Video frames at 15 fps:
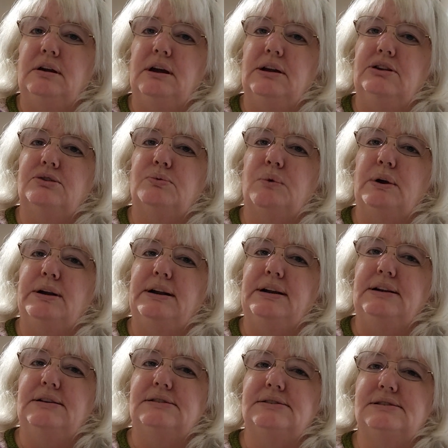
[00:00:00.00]
a
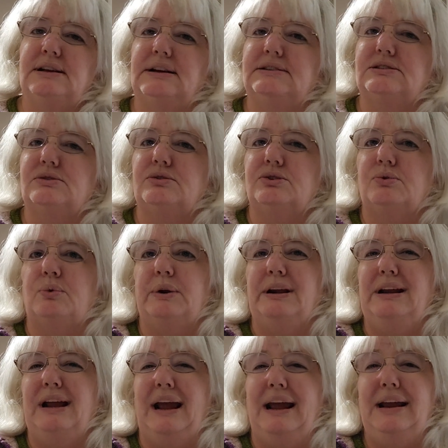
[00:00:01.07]
26 or
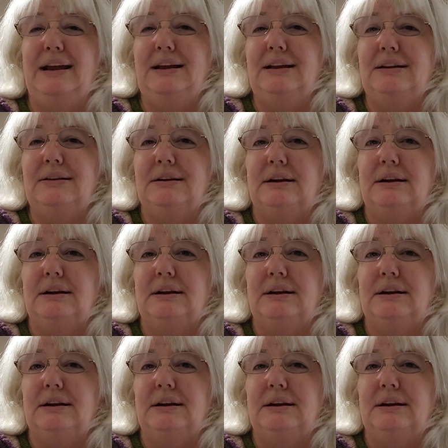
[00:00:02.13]
28